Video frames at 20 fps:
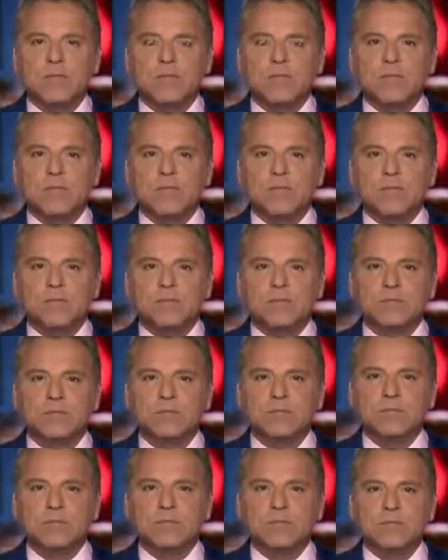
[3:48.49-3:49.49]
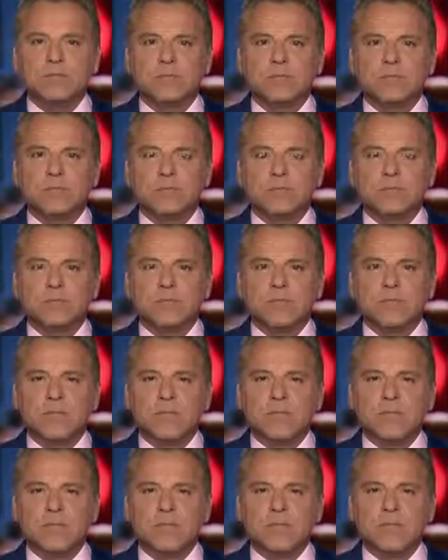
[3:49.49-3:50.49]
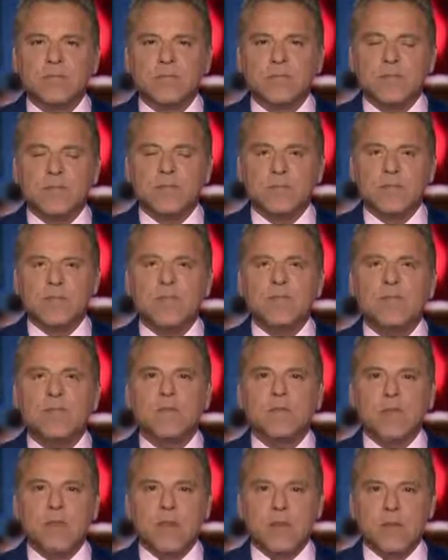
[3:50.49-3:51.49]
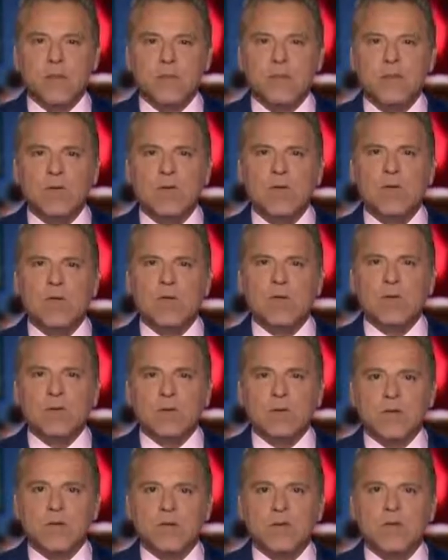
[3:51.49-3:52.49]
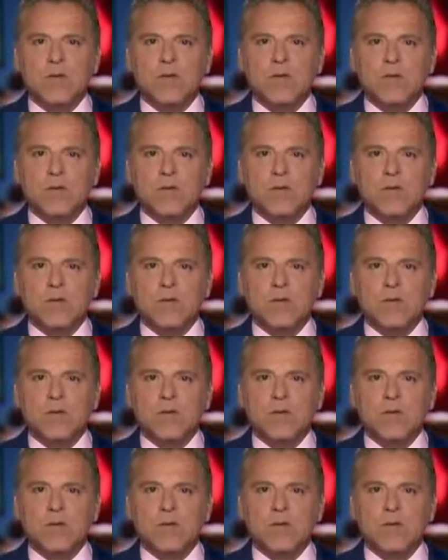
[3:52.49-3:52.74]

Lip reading: This person isn't speaking.